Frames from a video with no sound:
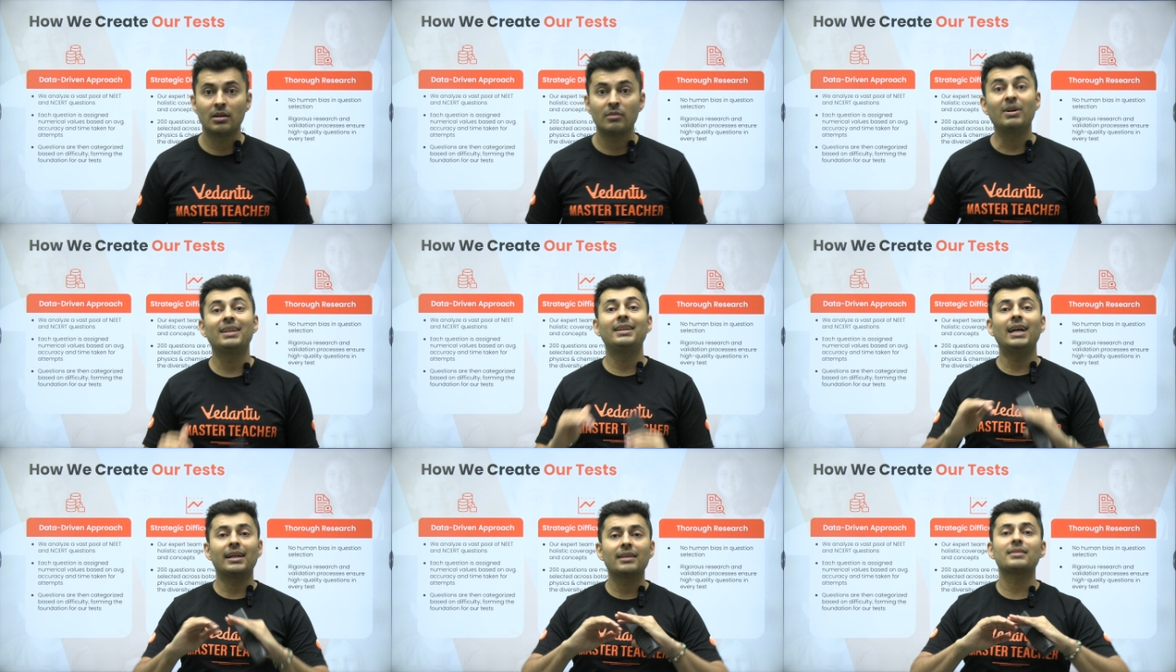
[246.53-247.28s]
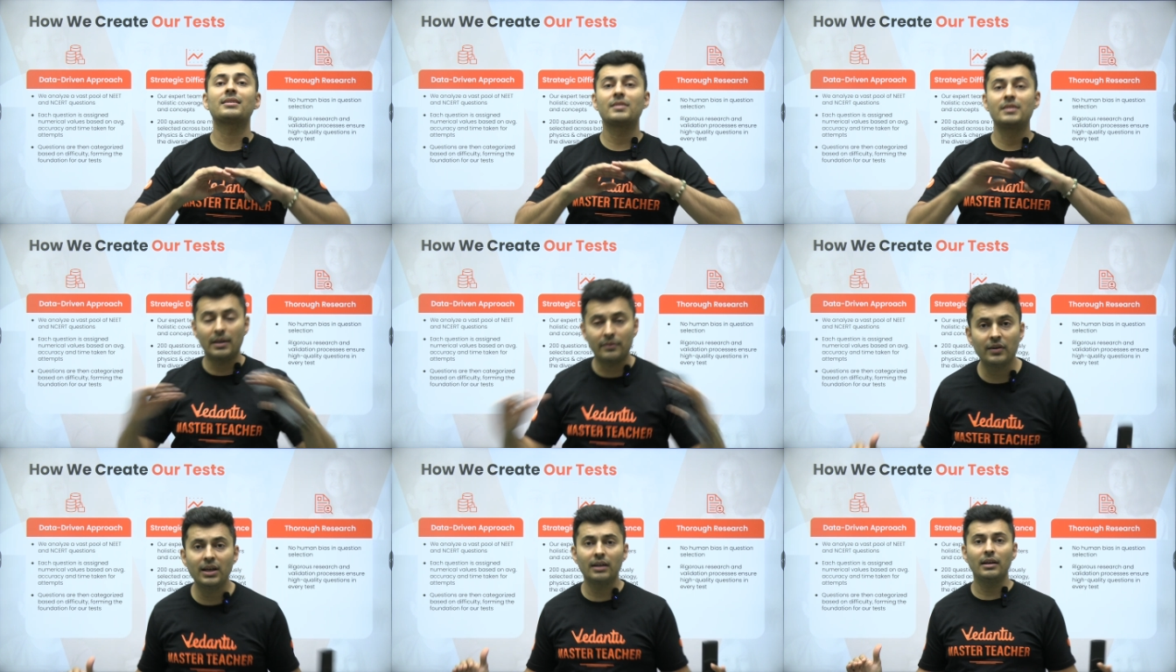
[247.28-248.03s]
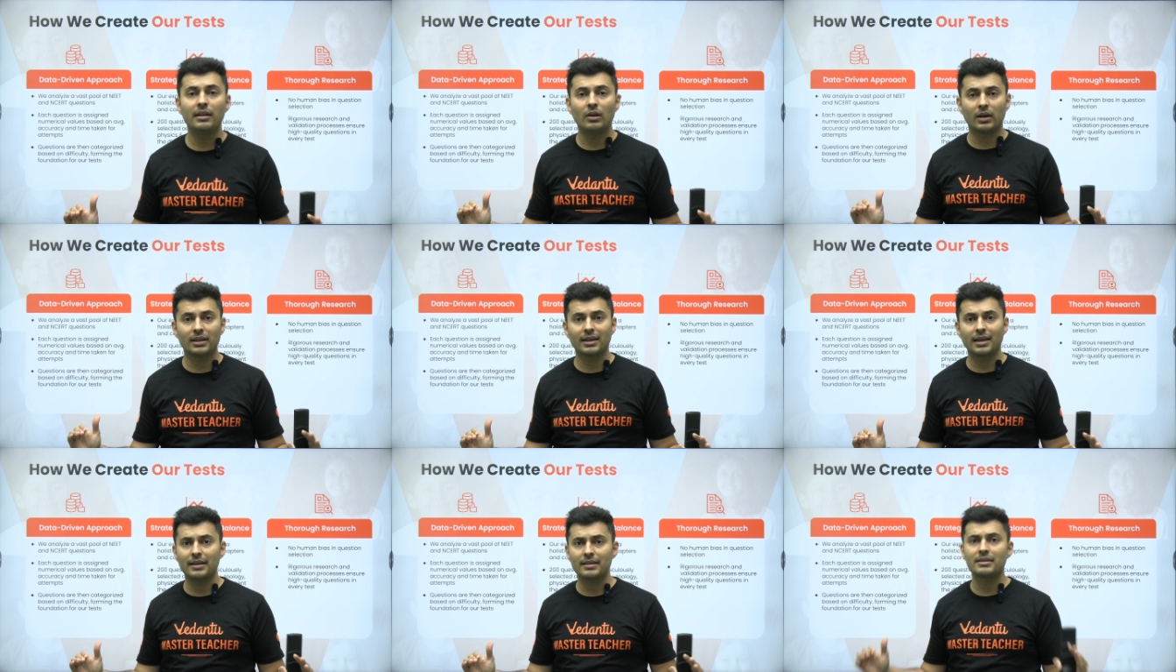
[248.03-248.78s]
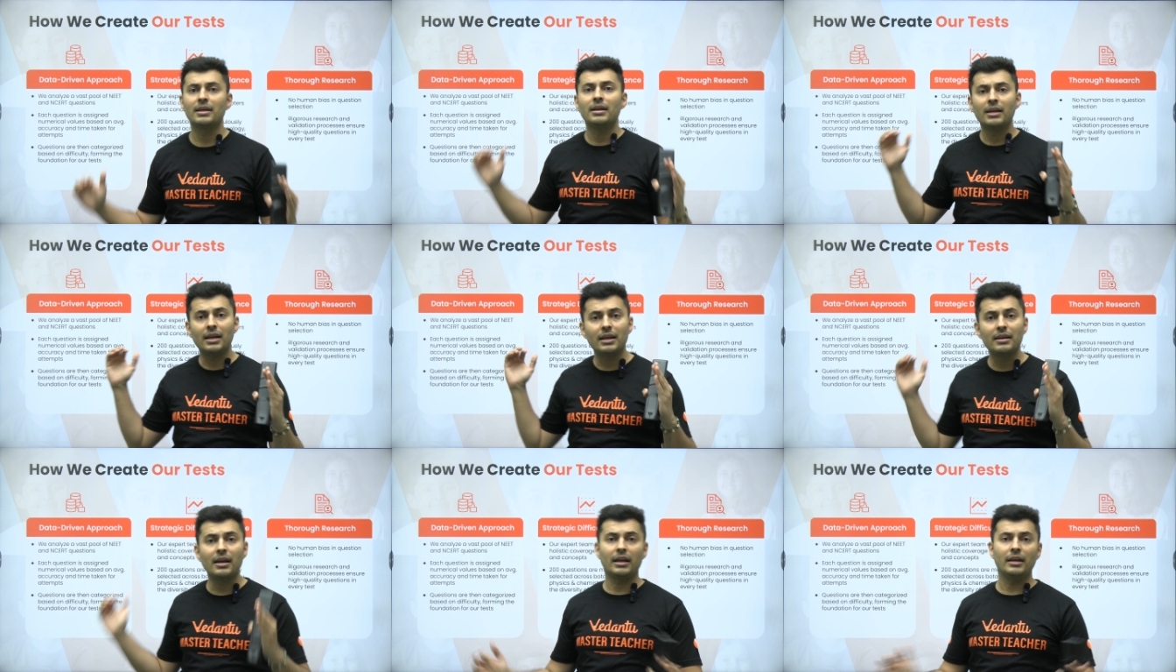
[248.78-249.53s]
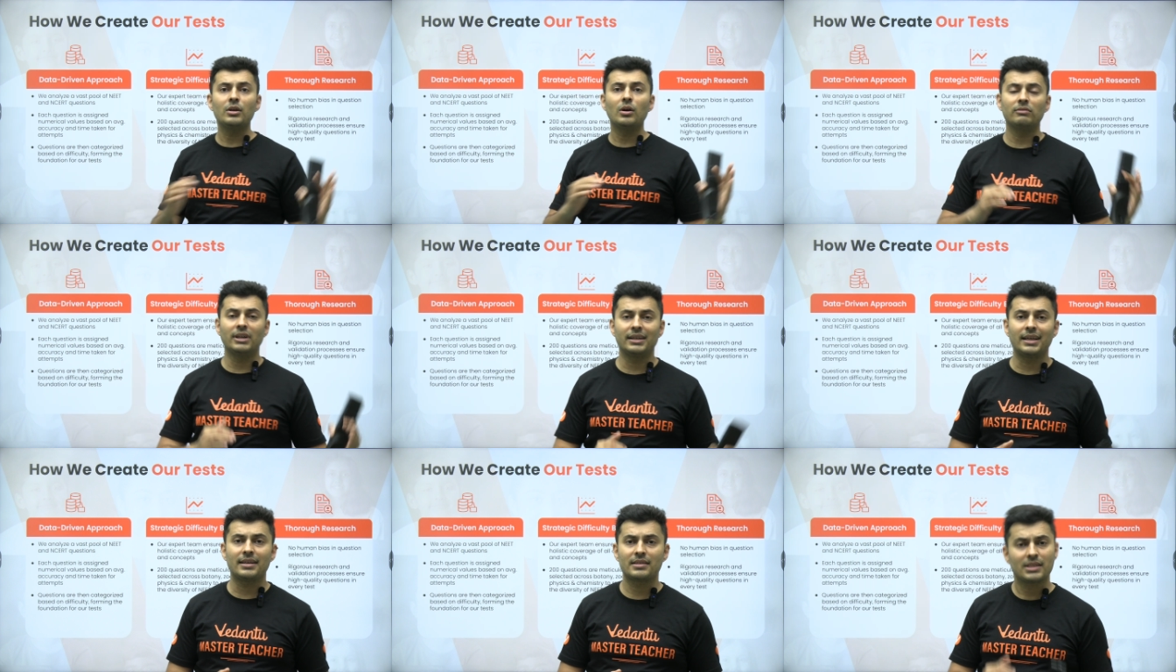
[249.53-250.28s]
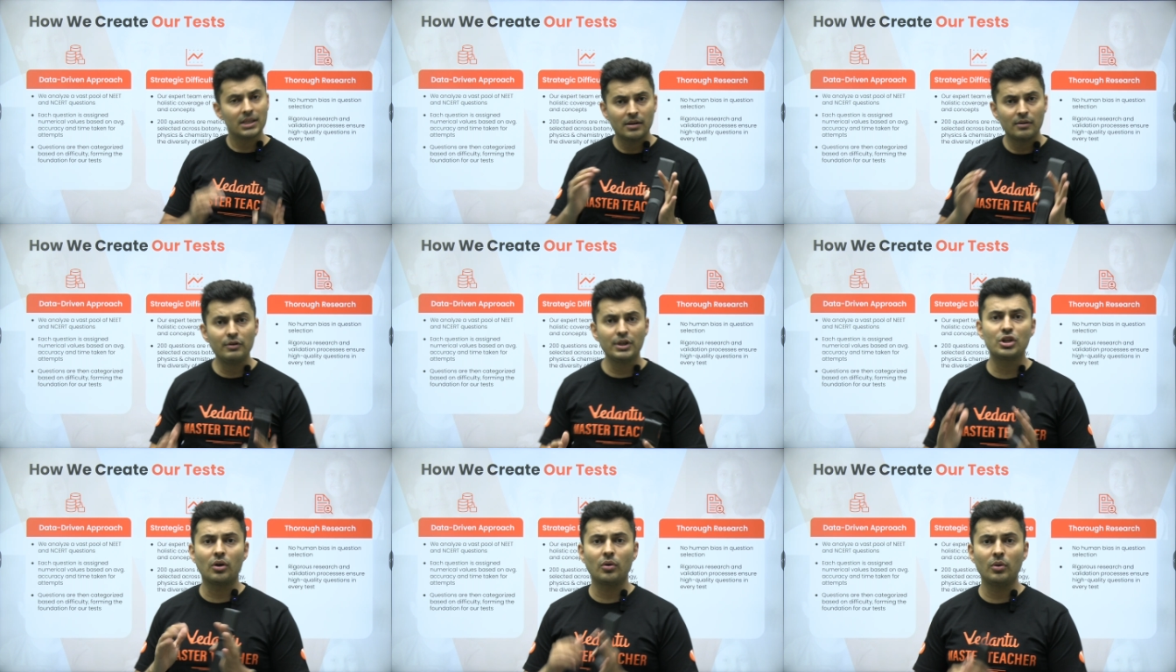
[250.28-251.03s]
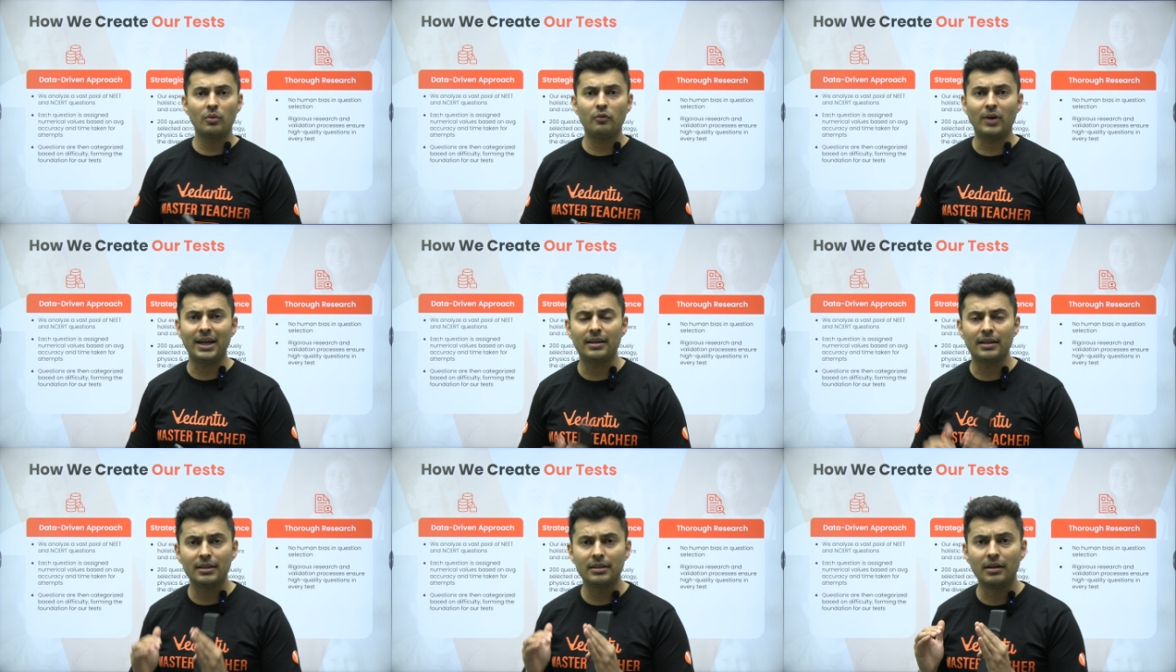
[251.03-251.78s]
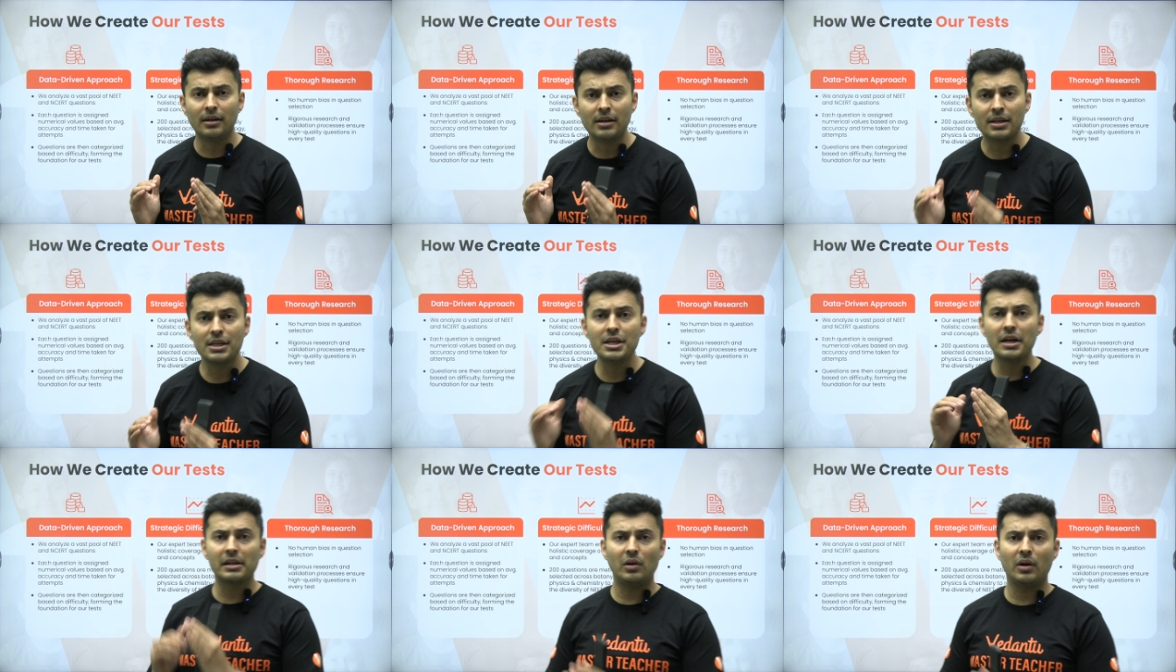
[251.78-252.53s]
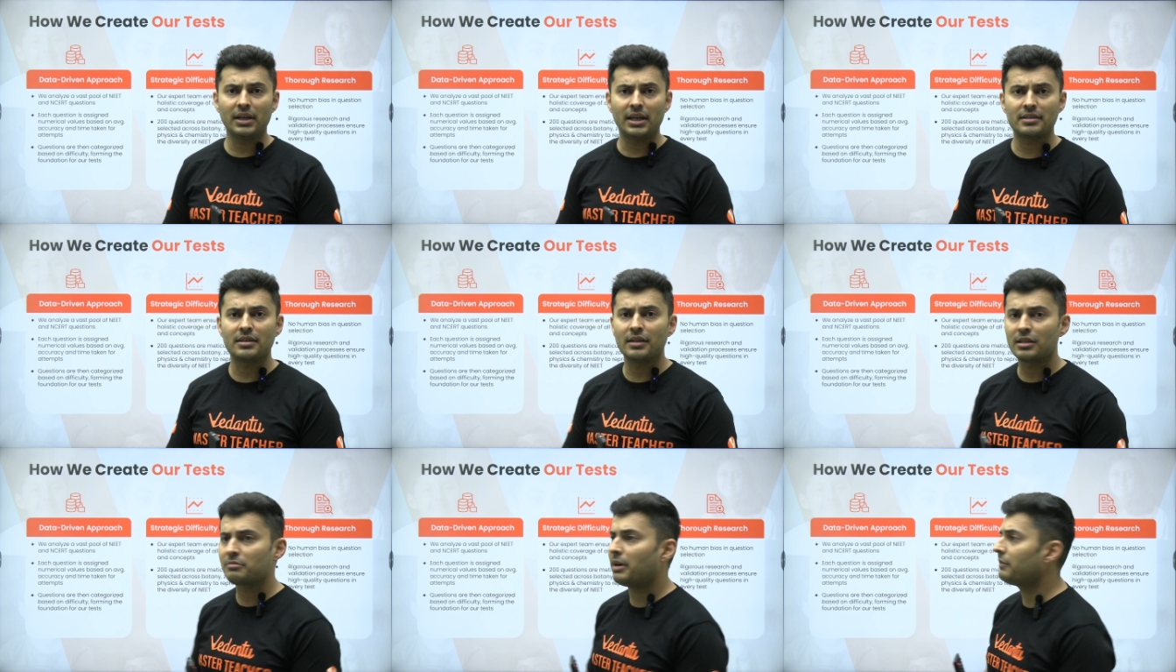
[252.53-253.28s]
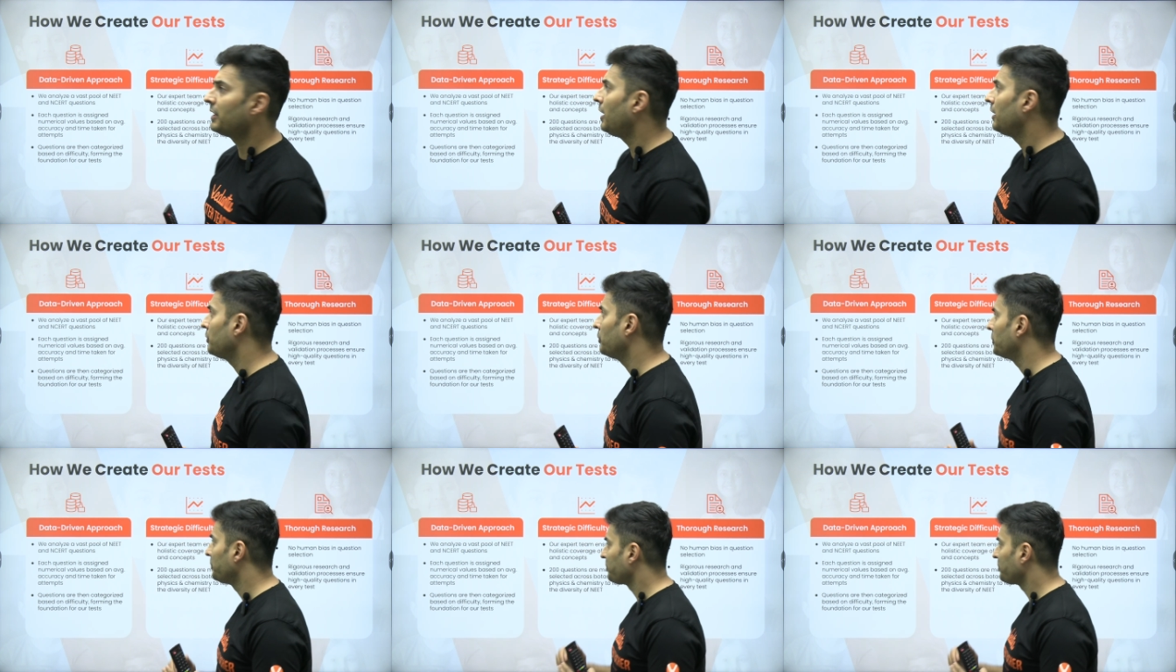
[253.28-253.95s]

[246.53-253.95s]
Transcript: But that is definitely not the case in any of the tests which you're going to find in the year long test series by Vedantu.